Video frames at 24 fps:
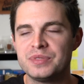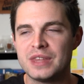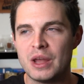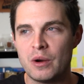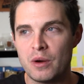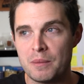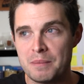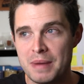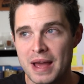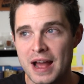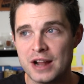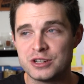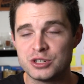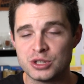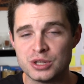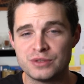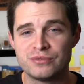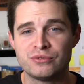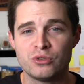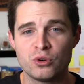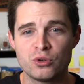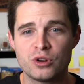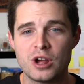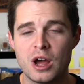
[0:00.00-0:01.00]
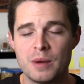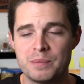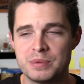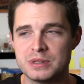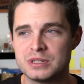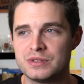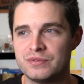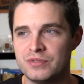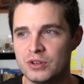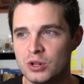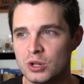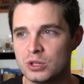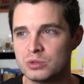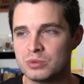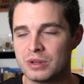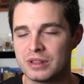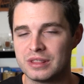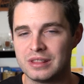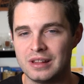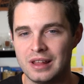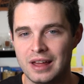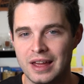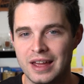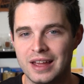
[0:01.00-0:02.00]
Now imagine the fruit cup is filled
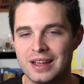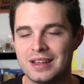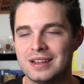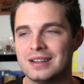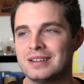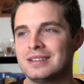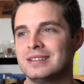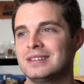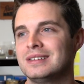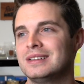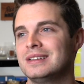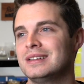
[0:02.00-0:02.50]
with like